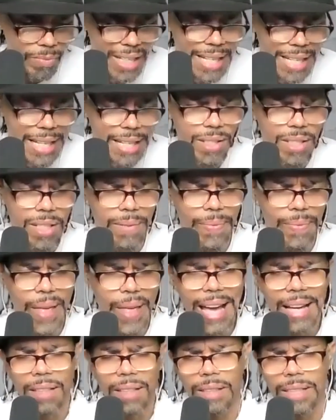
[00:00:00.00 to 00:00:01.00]
It's a
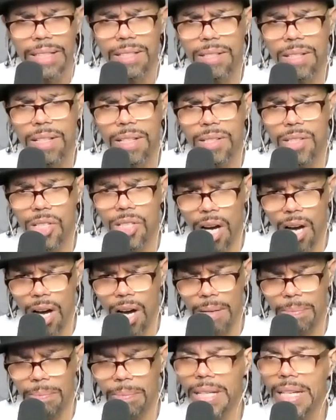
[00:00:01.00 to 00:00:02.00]
thankless
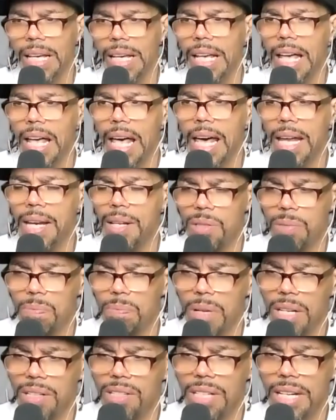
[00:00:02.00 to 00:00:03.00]
job. And as
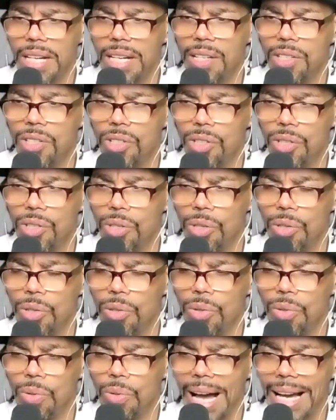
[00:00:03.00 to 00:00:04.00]
much as
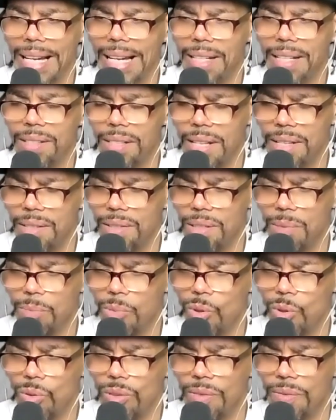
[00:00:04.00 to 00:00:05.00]
I get a sense that
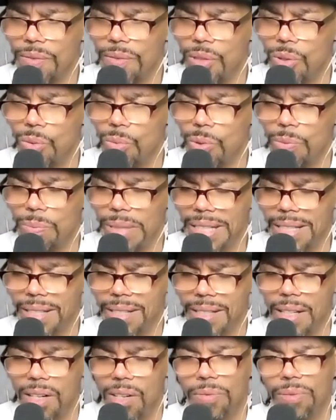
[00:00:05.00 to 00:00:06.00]
both of you will be
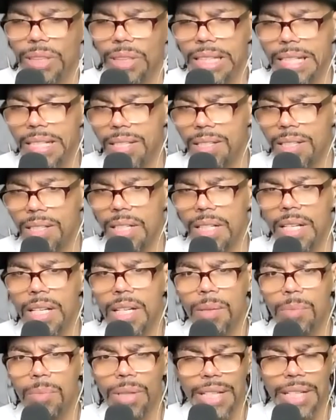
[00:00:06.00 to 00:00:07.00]
selfless,
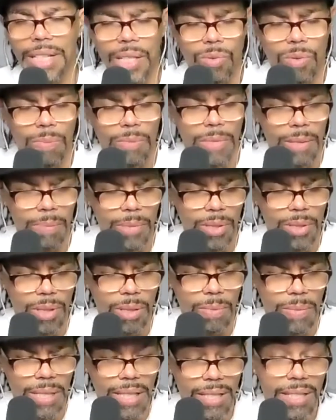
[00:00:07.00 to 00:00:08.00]
please remember to
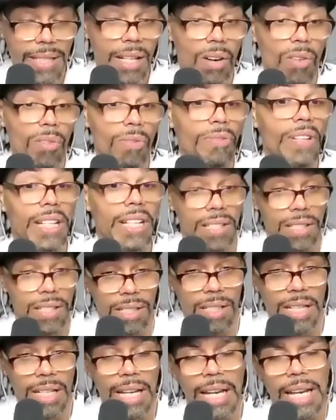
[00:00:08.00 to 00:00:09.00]
be
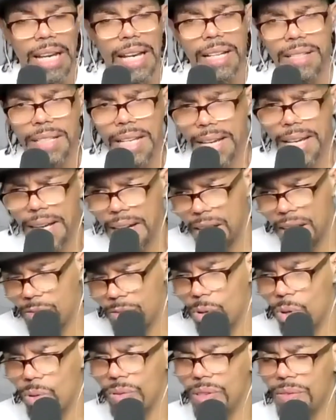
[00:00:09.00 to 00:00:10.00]
selfish and take care of
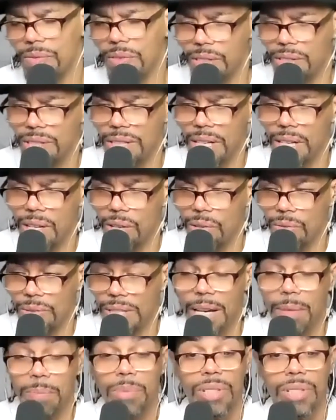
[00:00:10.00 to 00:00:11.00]
both of yourselves
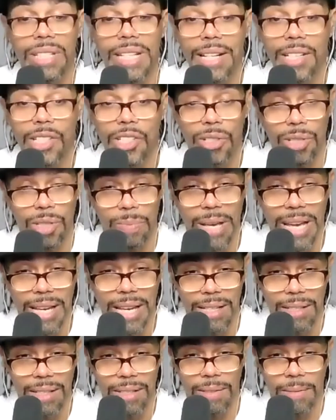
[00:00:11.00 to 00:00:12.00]
and protect your
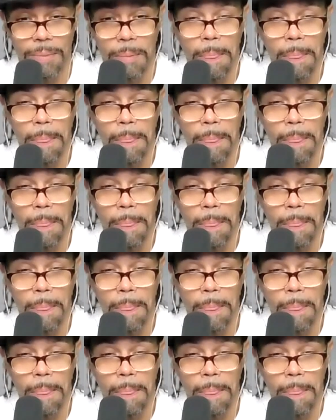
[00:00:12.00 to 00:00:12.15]
space.